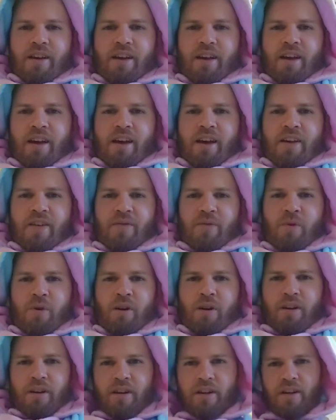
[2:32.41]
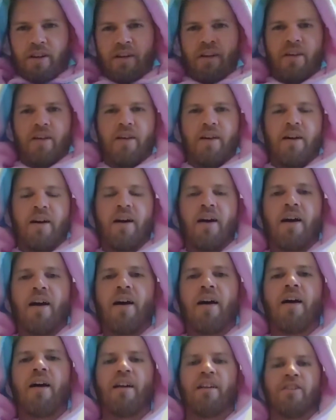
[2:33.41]
and 1.
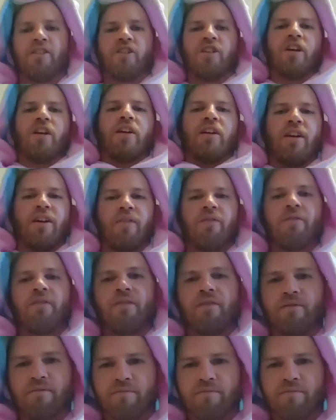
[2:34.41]
And shake it out.